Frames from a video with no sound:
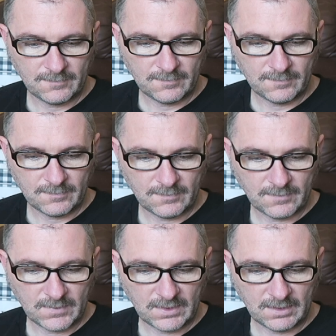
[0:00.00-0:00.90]

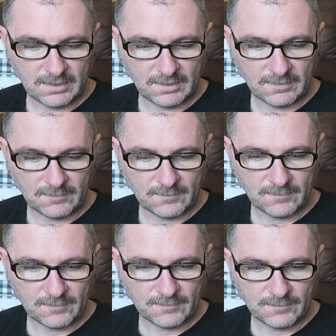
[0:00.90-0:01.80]

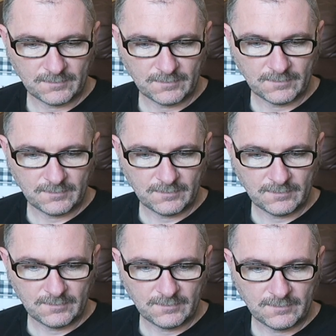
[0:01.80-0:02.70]

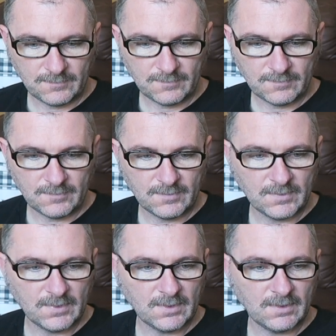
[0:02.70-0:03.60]

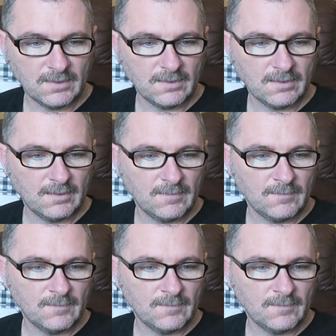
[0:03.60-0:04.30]
(silent)